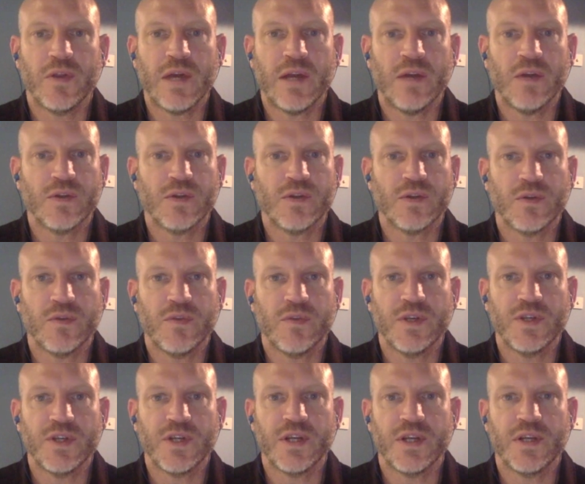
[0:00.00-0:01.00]
That looks off
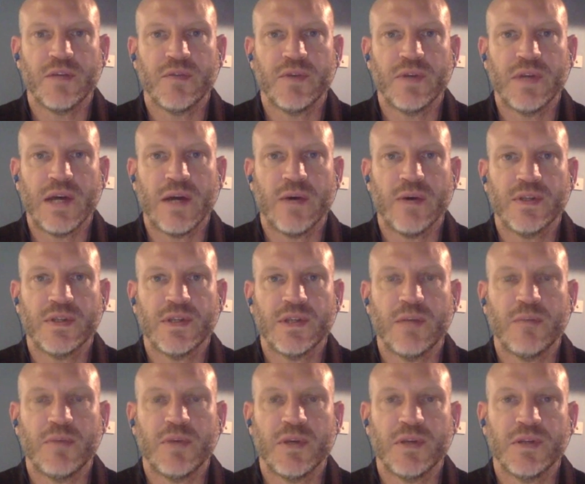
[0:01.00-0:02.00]
the agenda for now.
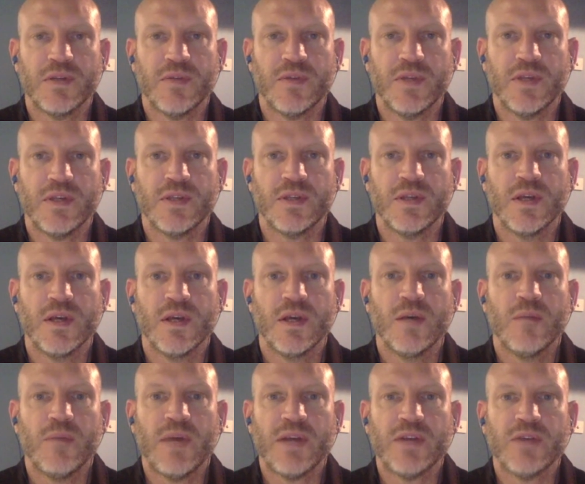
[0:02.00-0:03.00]
Instead, because of these
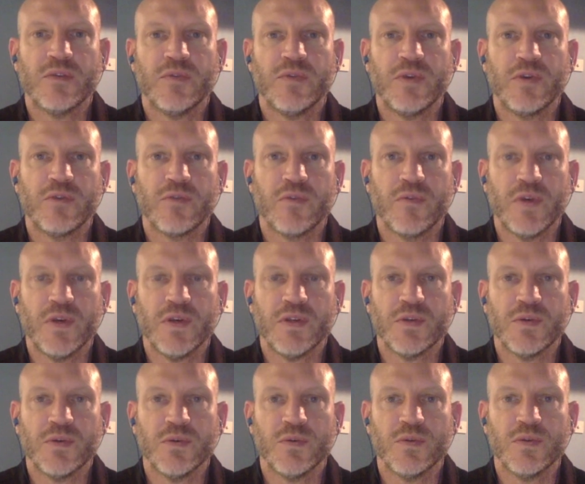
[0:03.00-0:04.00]
battlefield
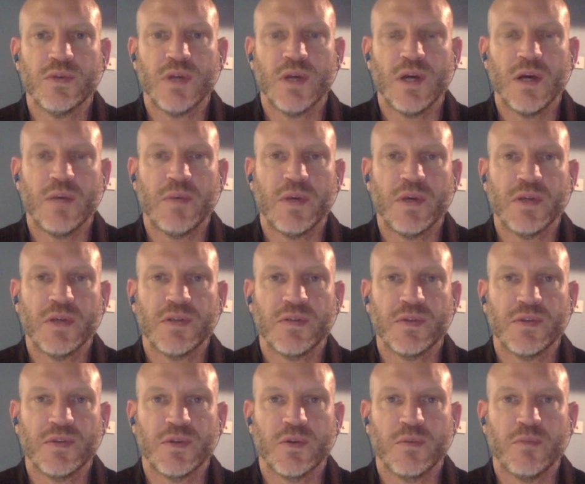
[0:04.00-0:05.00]
reversals, uh, because of
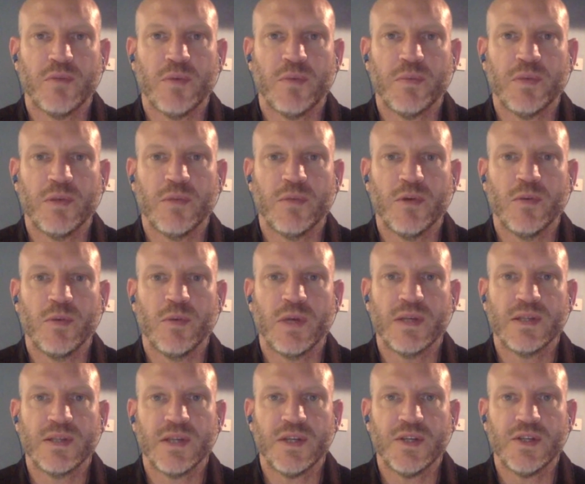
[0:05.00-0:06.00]
the sort of popular
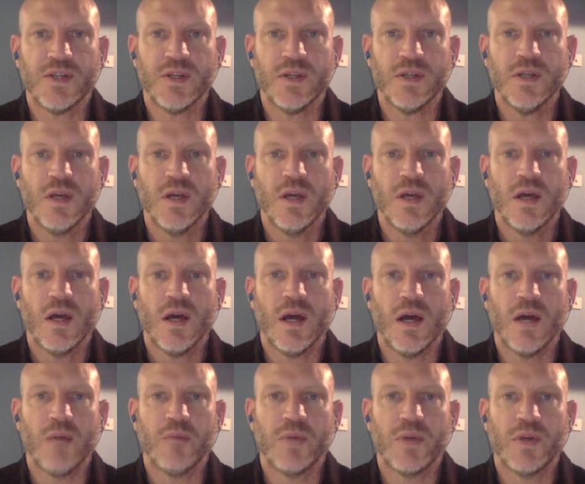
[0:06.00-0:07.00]
mobilization,
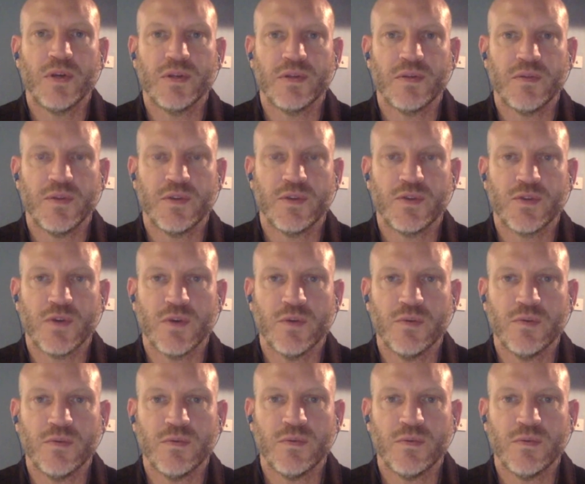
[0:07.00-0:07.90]
um, because of the drone